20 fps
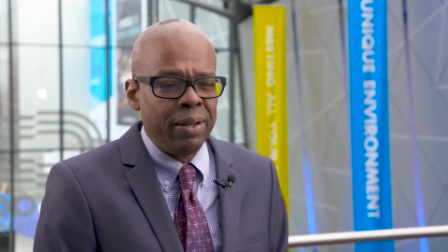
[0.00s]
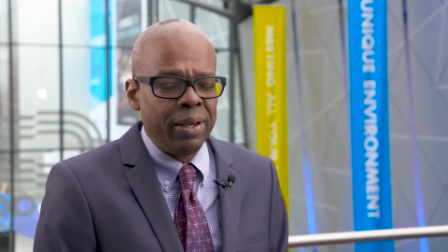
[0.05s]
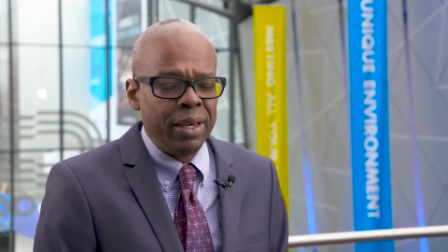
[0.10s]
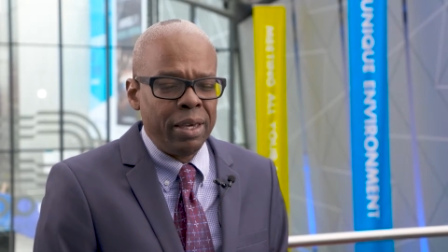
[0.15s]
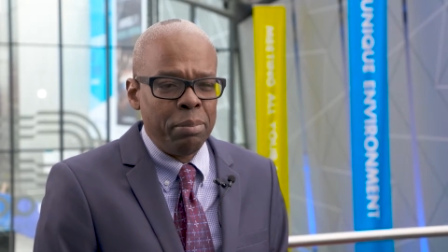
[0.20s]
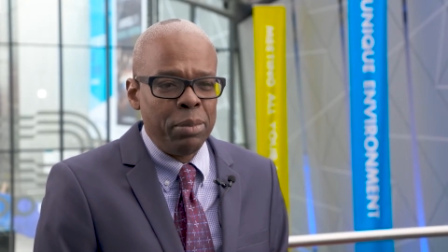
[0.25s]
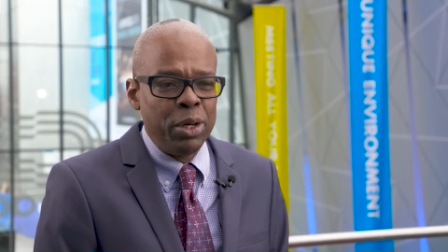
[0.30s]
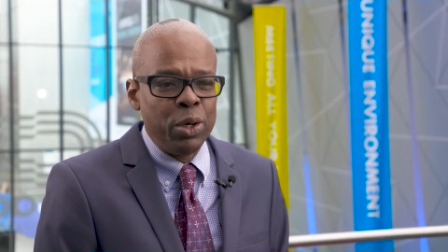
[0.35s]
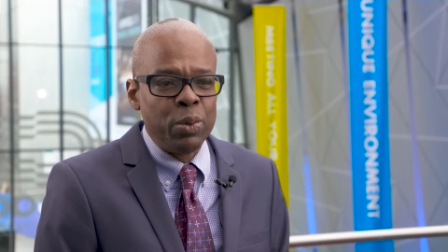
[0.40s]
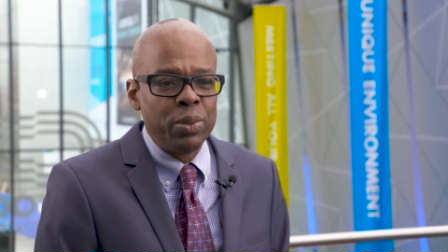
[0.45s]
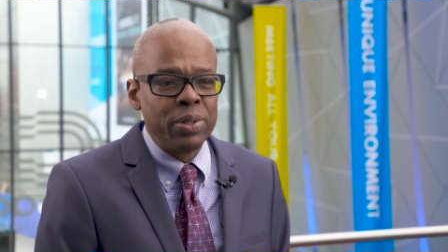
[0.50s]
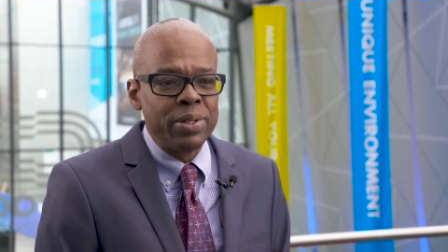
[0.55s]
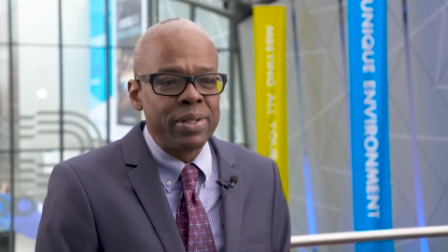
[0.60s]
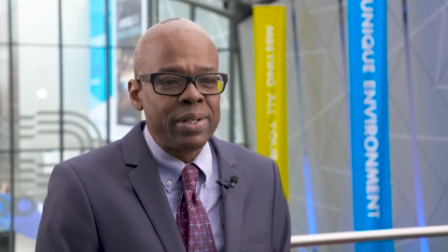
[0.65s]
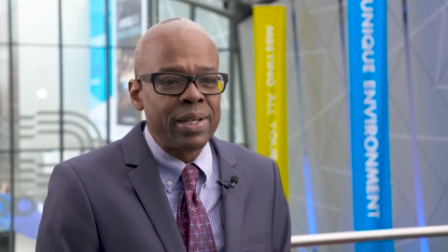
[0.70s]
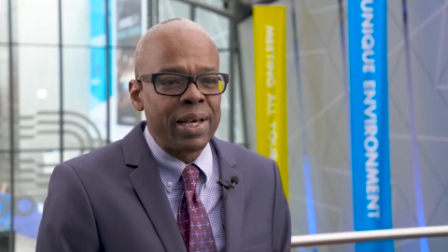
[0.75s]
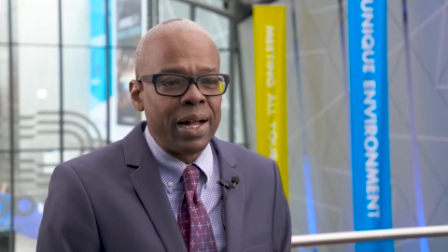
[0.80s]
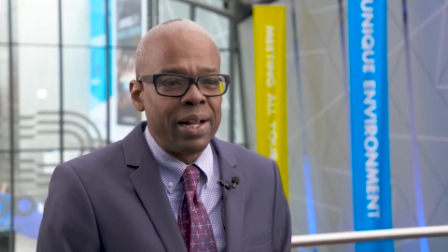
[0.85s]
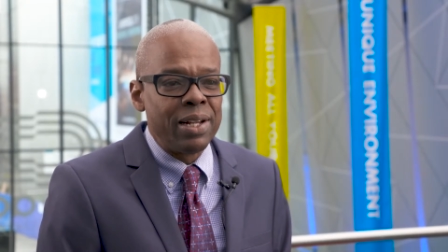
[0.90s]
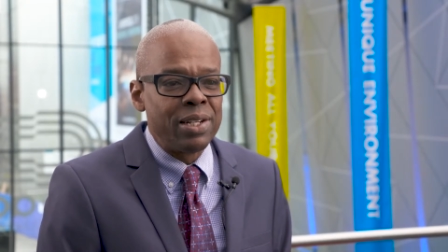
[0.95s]
immune
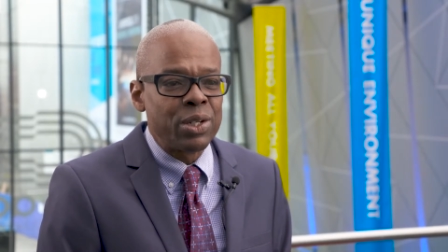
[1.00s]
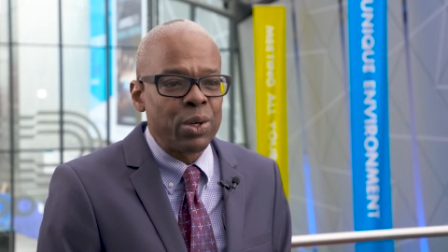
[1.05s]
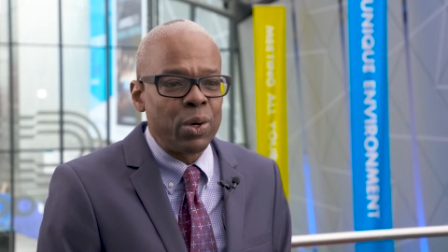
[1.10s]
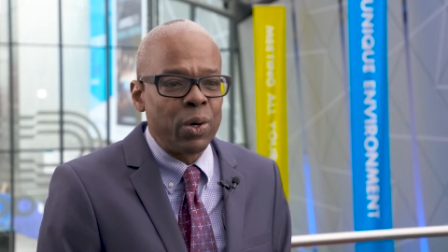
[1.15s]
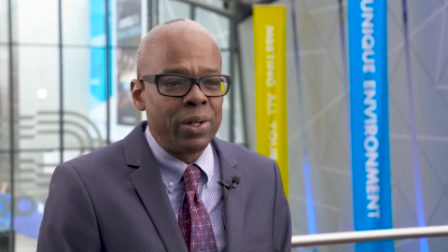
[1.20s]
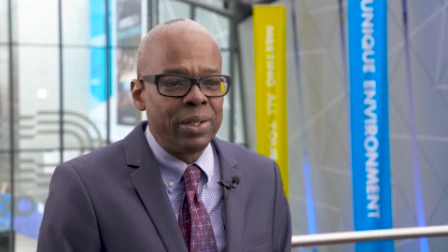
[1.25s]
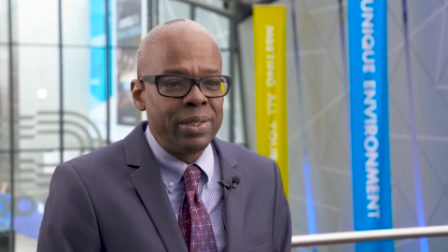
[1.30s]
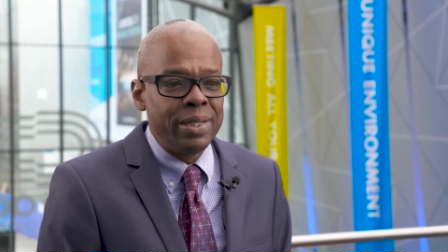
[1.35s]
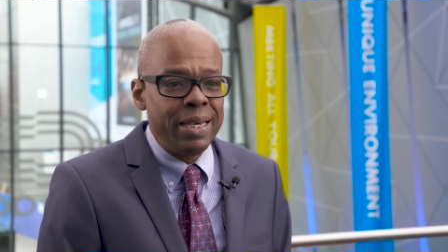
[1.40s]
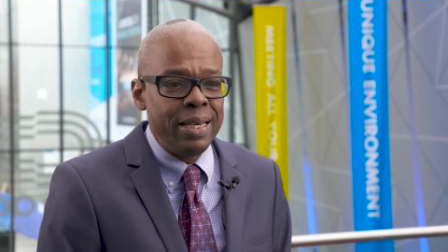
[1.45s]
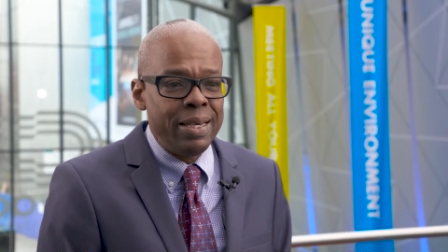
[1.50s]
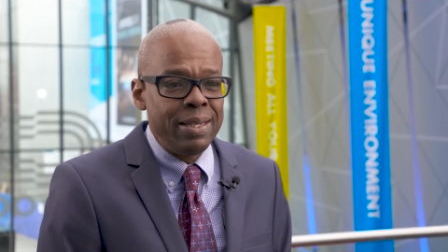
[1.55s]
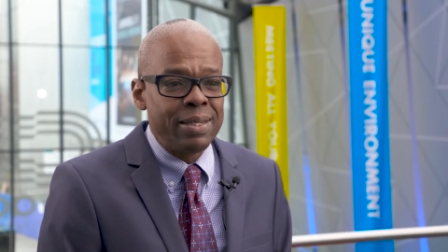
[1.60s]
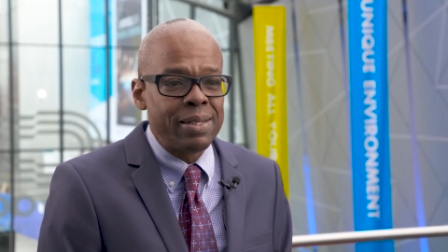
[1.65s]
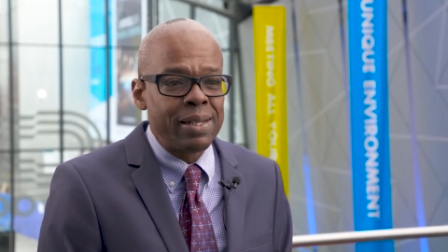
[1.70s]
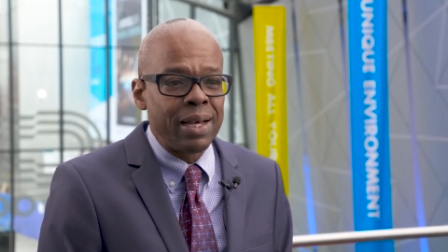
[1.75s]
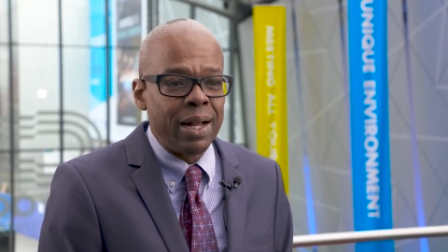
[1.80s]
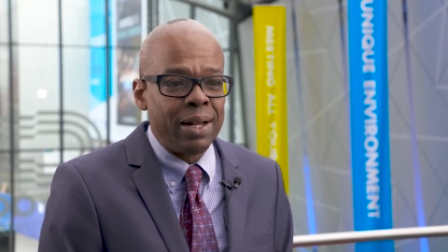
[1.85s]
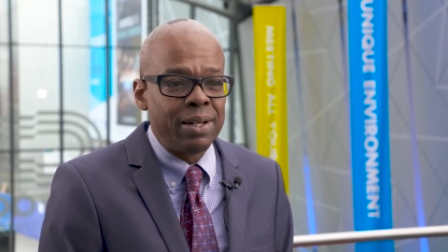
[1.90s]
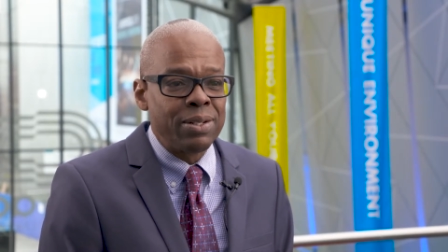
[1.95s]
cells called T
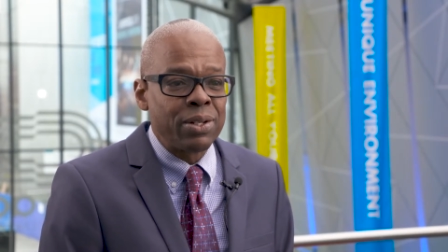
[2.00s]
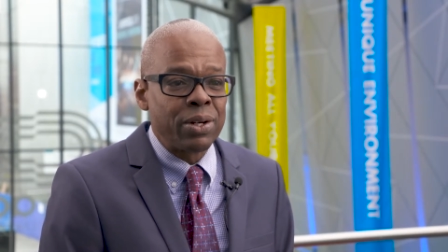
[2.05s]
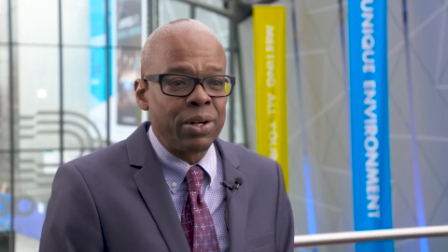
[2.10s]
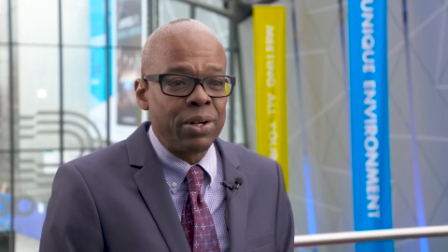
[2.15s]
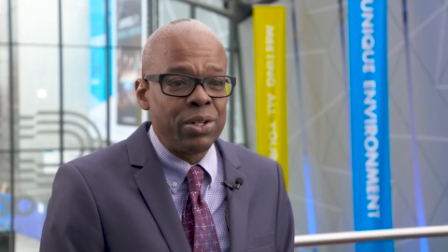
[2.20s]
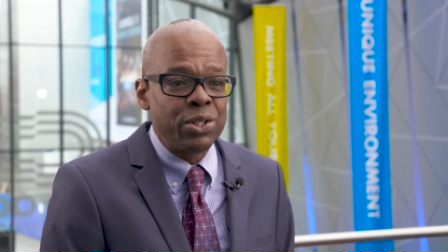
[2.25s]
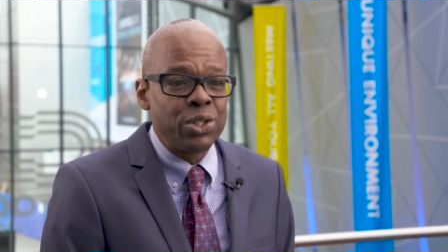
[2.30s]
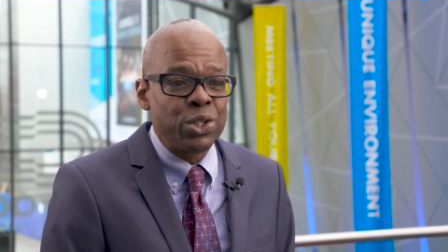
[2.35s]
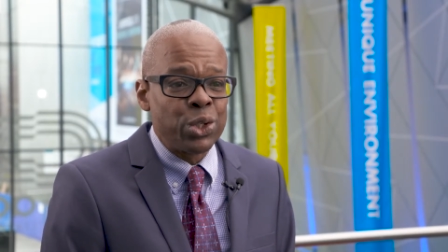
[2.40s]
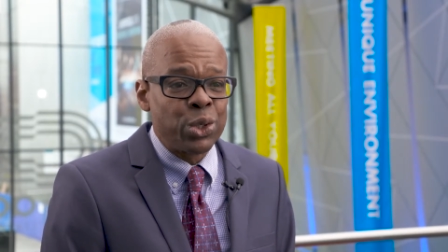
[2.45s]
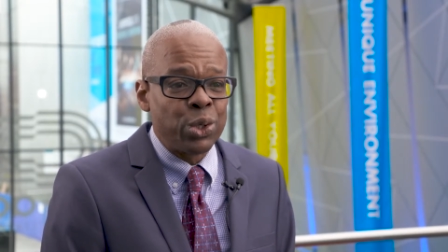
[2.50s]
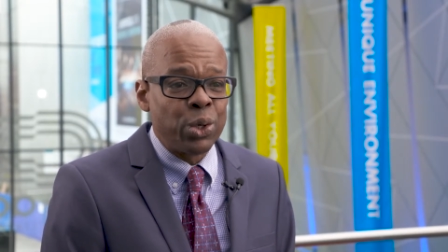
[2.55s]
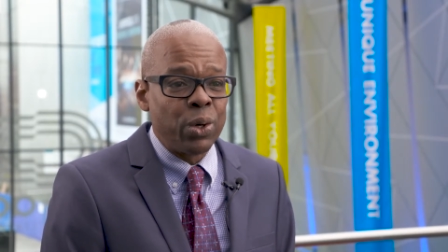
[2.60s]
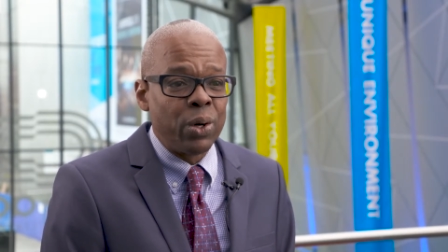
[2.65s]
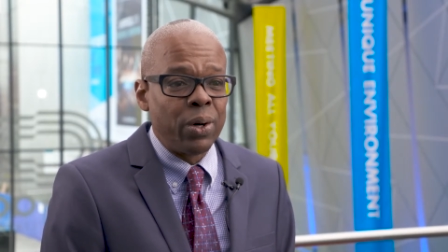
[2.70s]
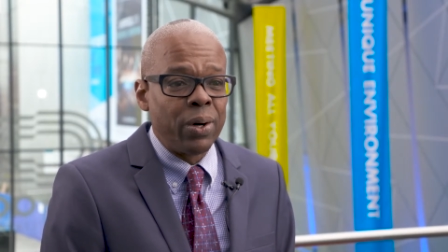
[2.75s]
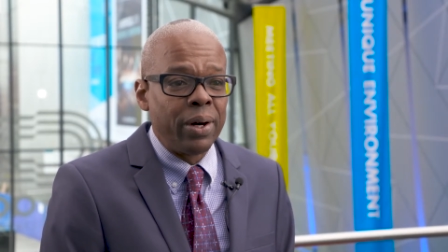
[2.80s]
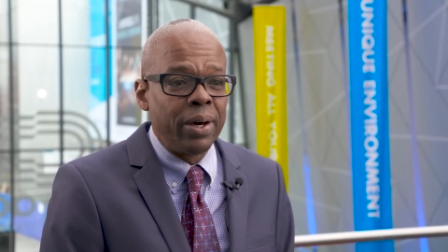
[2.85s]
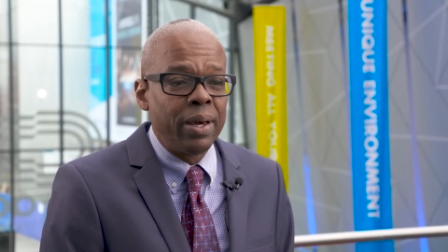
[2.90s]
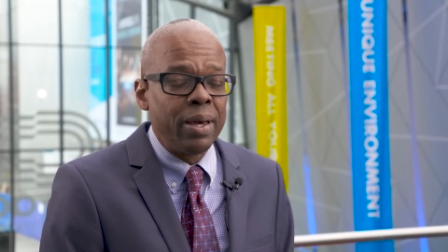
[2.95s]
cells could
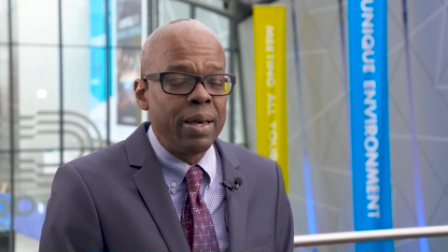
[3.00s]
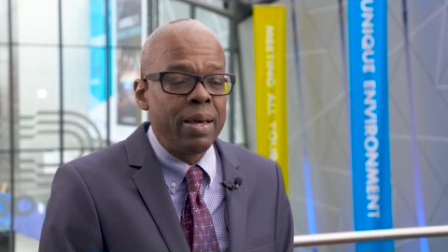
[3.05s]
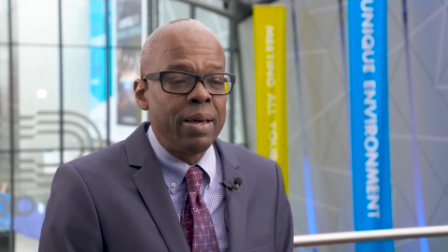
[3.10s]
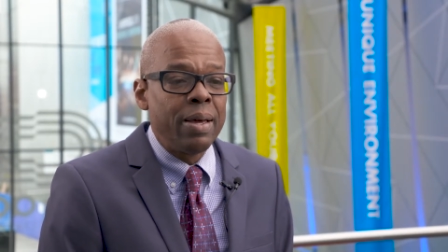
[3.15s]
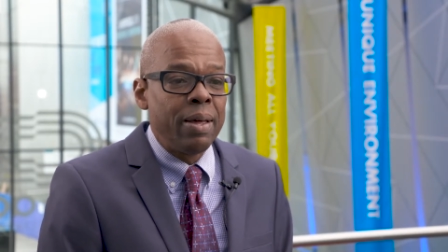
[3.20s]
destroy